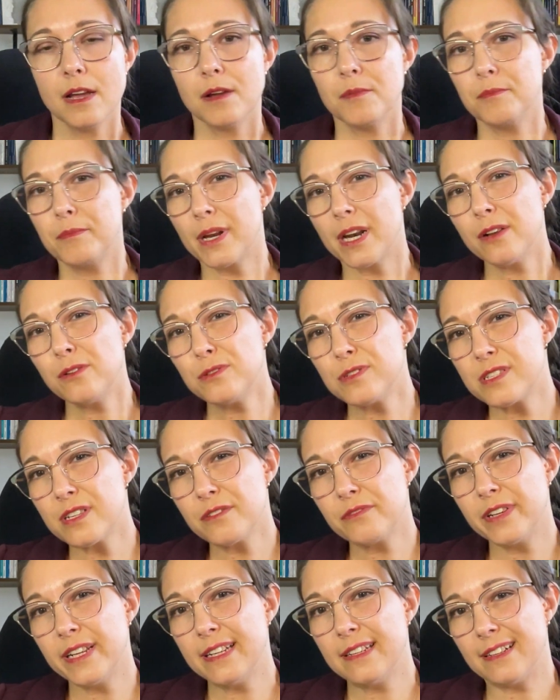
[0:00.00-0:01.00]
But I also
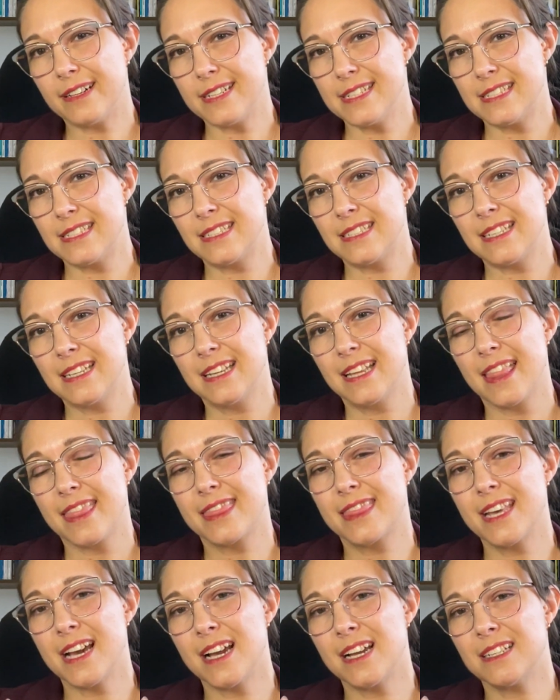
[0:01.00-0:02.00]
realized
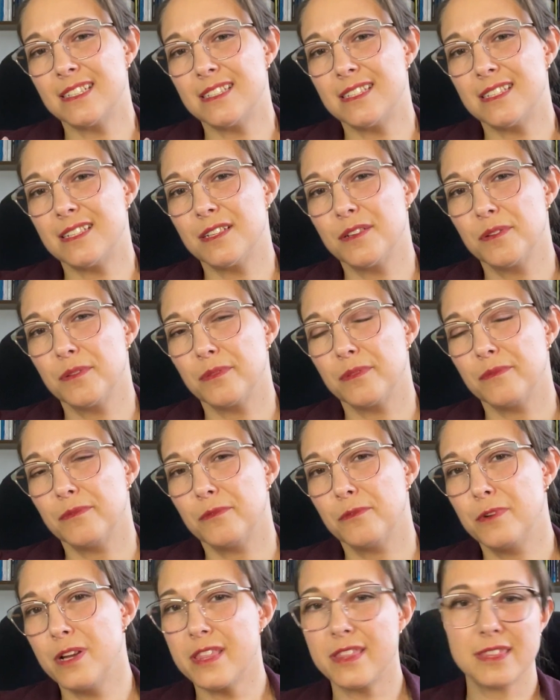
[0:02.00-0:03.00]
that
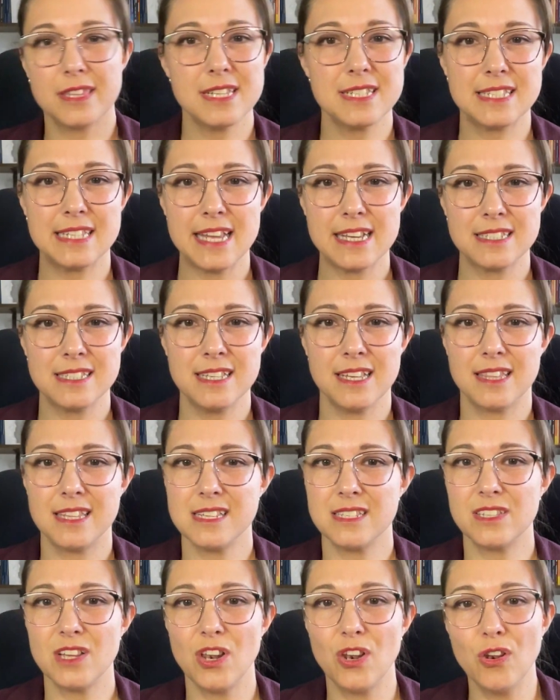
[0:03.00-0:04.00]
with dyslexia,
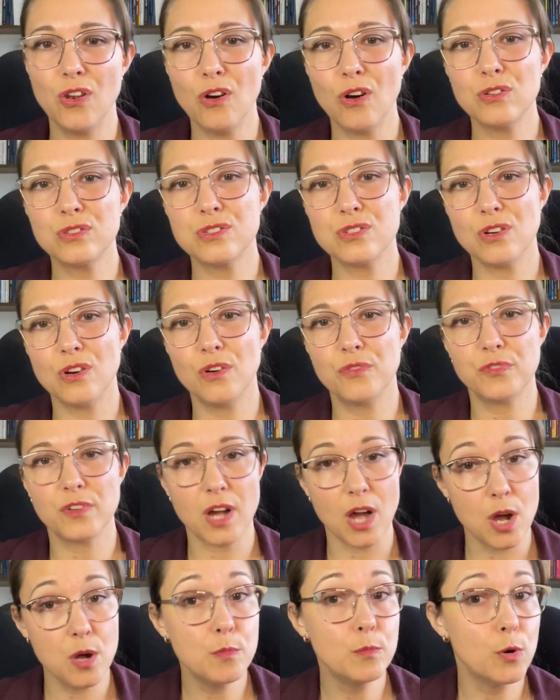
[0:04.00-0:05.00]
there's a lot of
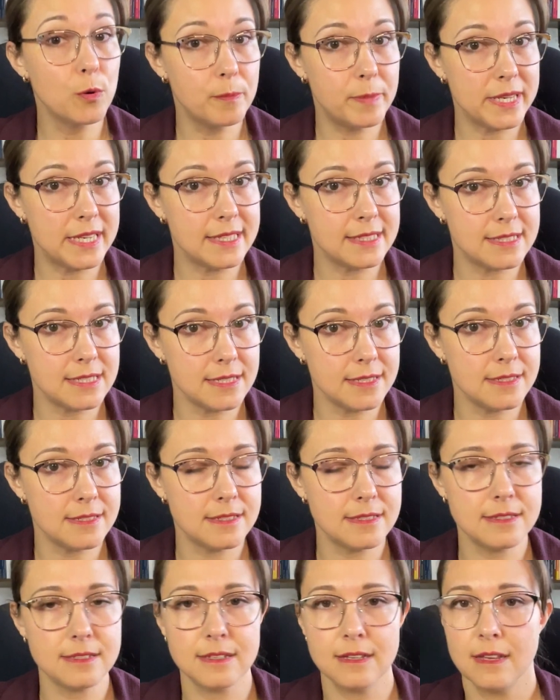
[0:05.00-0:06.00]

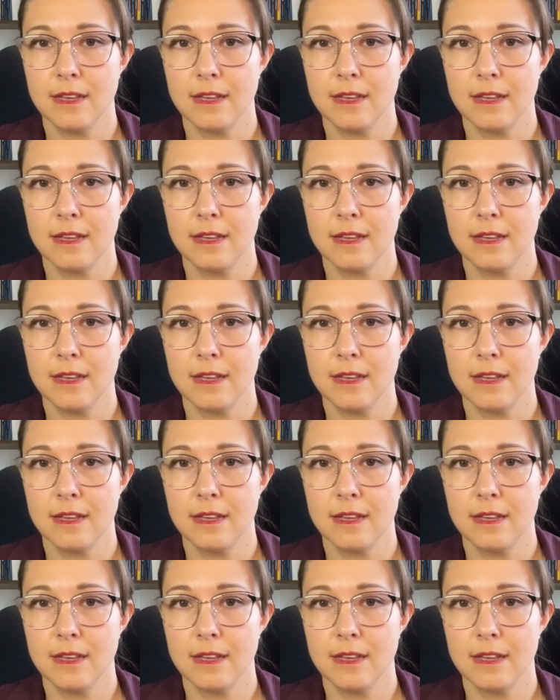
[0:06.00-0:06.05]
comorbidities